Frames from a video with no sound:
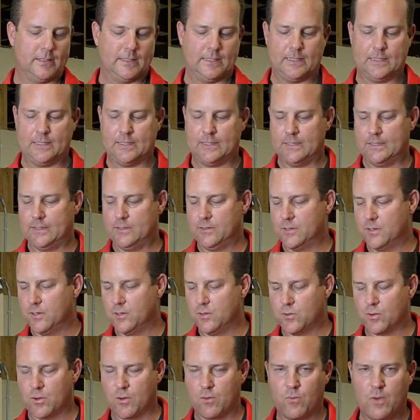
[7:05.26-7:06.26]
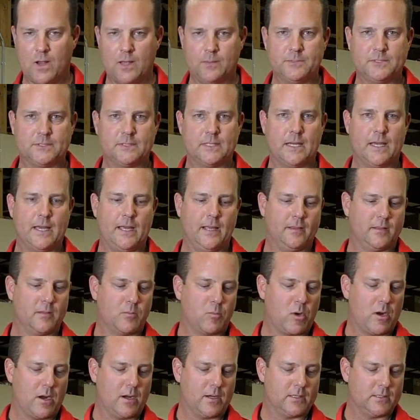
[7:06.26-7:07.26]
Uh, you can go to our website.
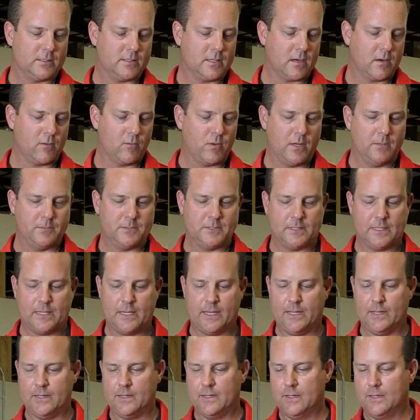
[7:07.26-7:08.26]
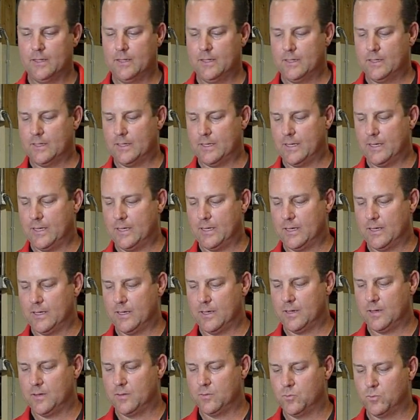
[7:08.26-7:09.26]
The product is on our website
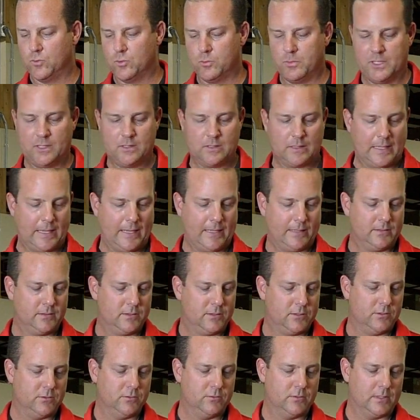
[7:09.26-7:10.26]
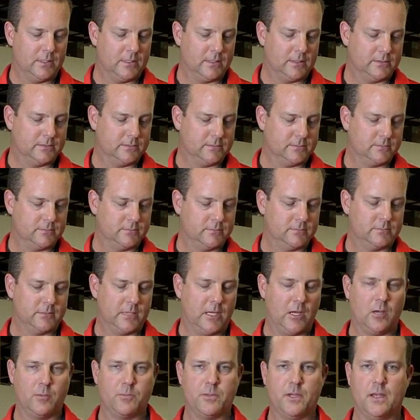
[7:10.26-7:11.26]
and we'll be glad to uh,
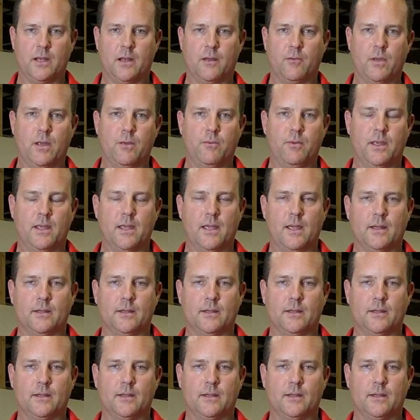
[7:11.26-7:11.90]
help you any way we